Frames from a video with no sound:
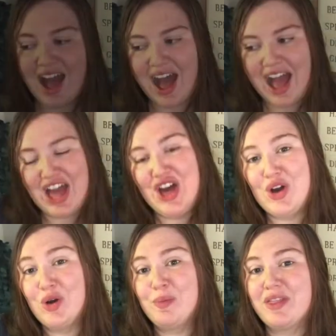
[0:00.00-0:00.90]
I
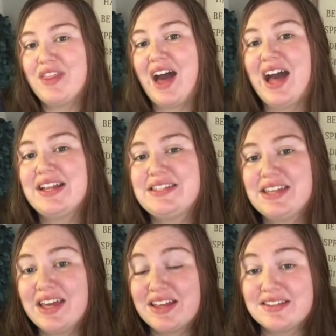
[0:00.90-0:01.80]
hope that
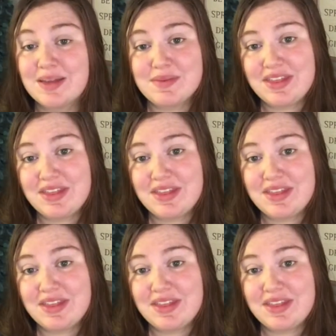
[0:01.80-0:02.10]
some of